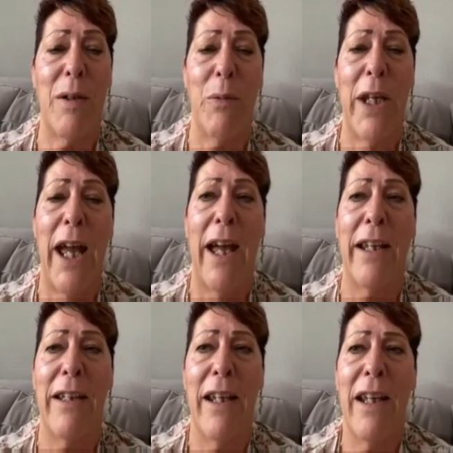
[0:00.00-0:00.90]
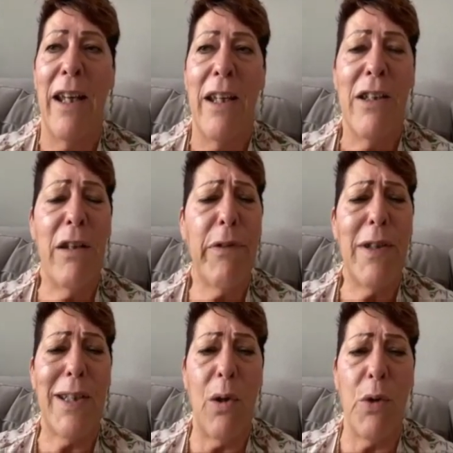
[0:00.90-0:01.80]
And we had
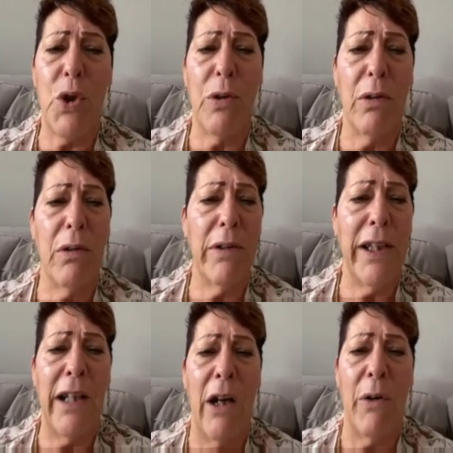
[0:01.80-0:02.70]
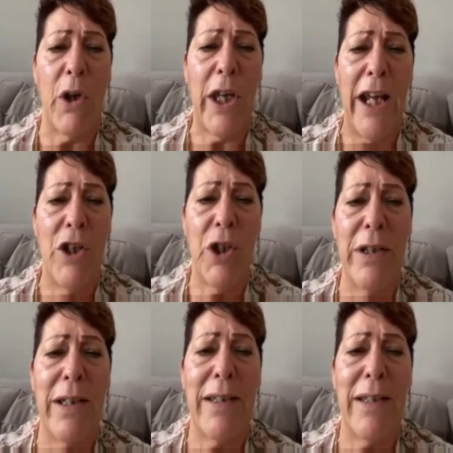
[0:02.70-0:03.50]
different social, occasions.